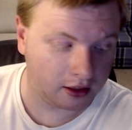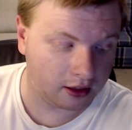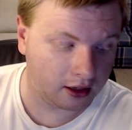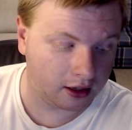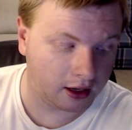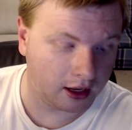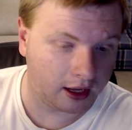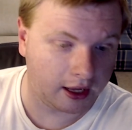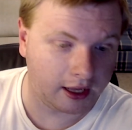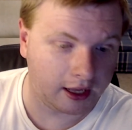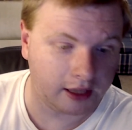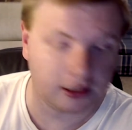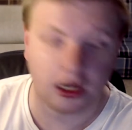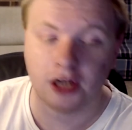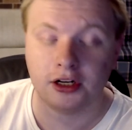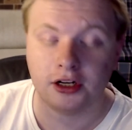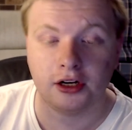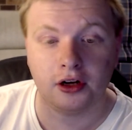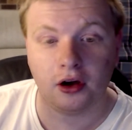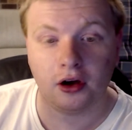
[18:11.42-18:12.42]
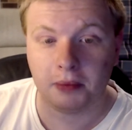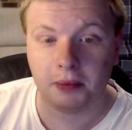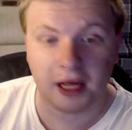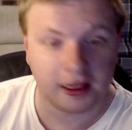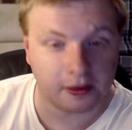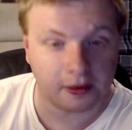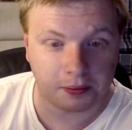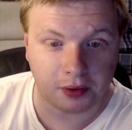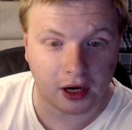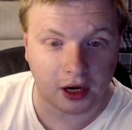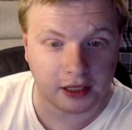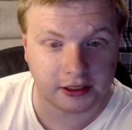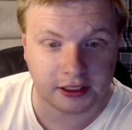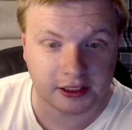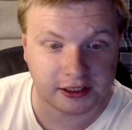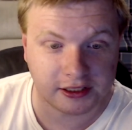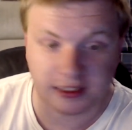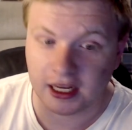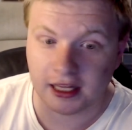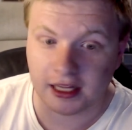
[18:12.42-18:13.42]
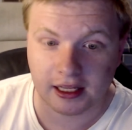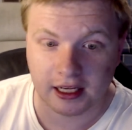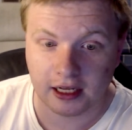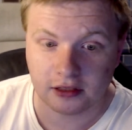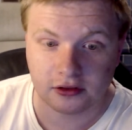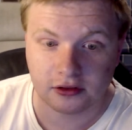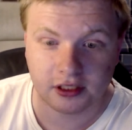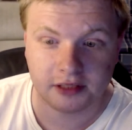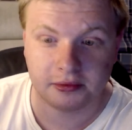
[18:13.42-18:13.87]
And I don't know about the prices in other countries,